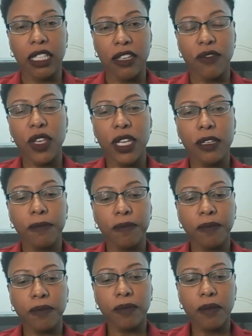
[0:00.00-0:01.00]
leaving
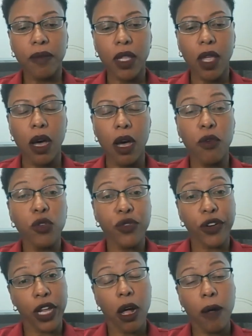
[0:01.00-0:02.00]
was
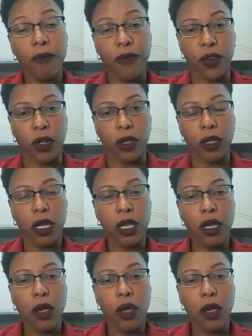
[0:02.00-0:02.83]
very helpful